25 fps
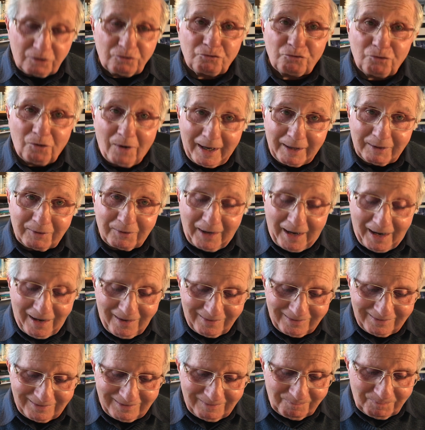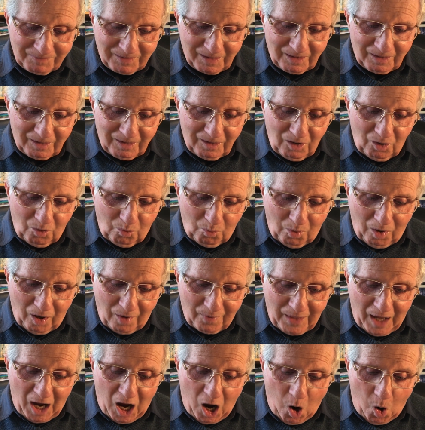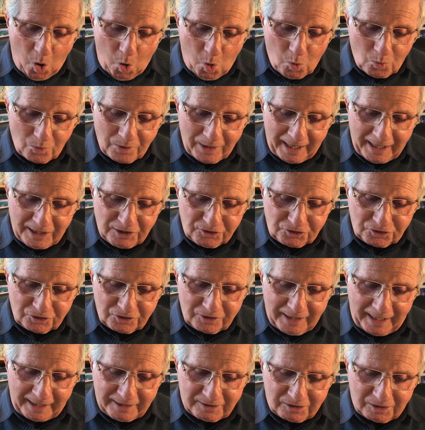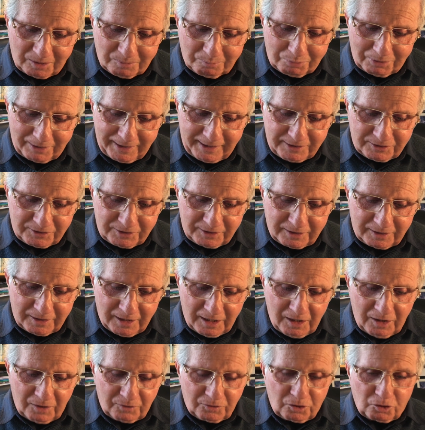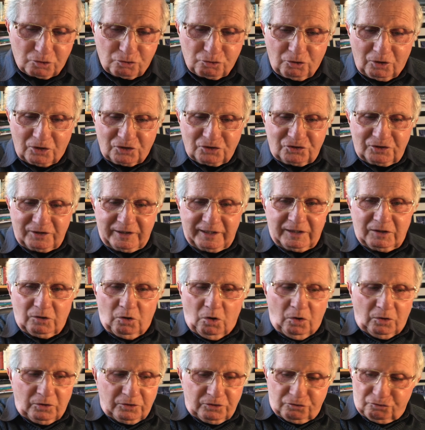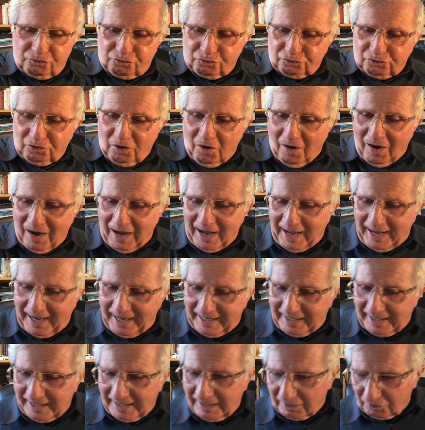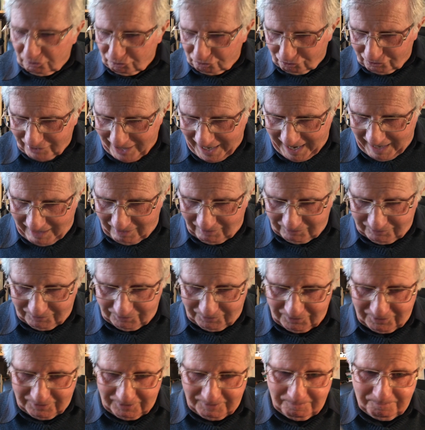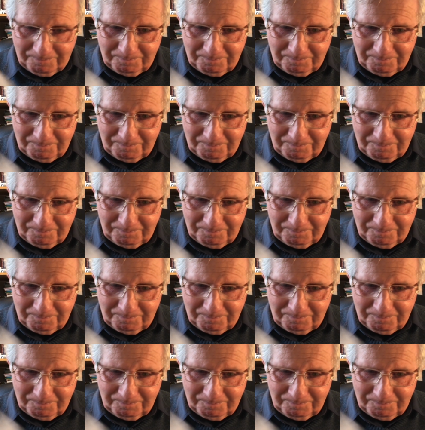dry ground, while the whole nation had completed the crossing on dry ground.